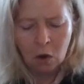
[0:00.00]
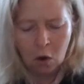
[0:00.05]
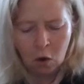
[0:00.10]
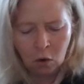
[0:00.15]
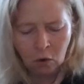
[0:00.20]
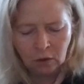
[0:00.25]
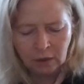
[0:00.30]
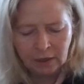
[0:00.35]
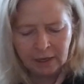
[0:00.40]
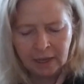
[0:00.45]

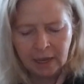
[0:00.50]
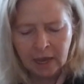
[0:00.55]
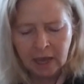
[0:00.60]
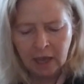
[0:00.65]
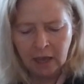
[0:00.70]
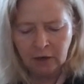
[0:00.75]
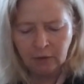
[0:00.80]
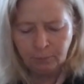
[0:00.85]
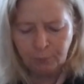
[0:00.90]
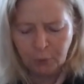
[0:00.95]
holy,
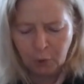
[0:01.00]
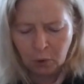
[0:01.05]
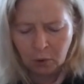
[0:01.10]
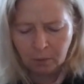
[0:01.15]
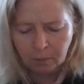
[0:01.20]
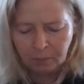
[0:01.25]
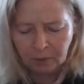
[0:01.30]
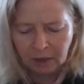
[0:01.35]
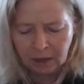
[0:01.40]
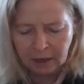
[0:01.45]
and
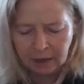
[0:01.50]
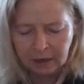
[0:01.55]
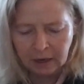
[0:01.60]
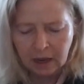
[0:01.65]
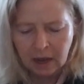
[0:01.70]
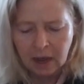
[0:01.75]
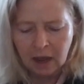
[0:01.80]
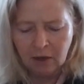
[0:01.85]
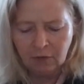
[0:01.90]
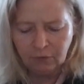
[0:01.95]
pure blood